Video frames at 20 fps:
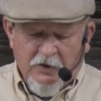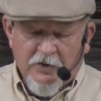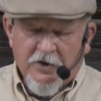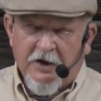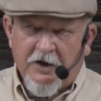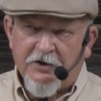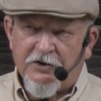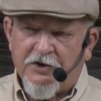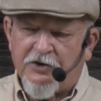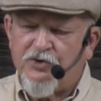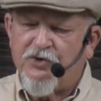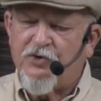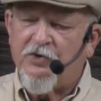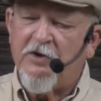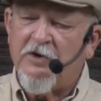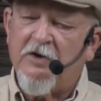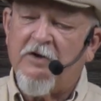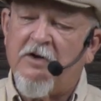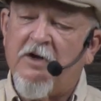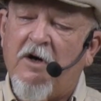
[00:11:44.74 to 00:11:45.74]
Okay, to
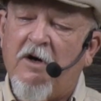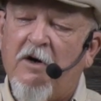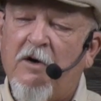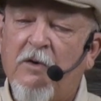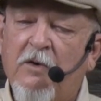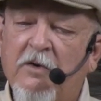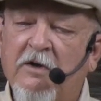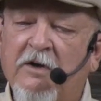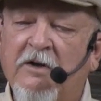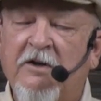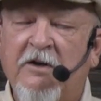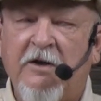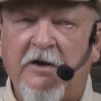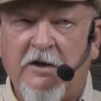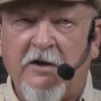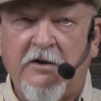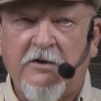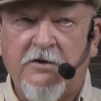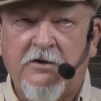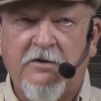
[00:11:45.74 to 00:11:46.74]
drill a hole
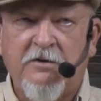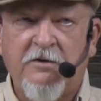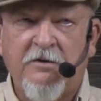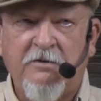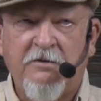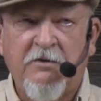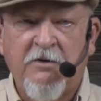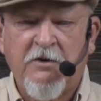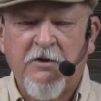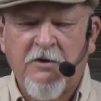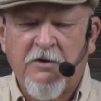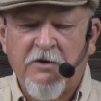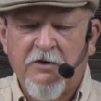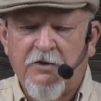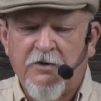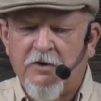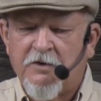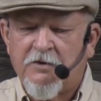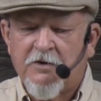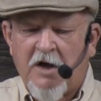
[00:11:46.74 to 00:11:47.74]
in this,
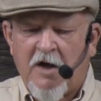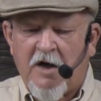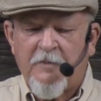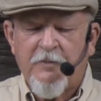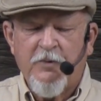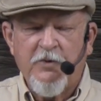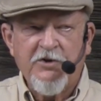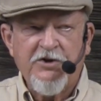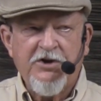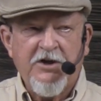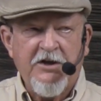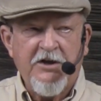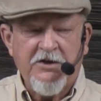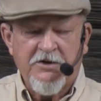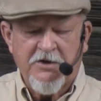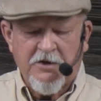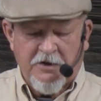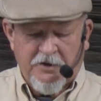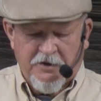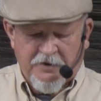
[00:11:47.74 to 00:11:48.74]
the top one's
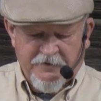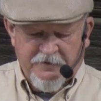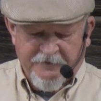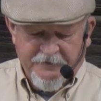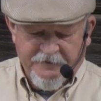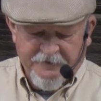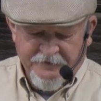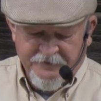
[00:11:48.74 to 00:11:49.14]
easy.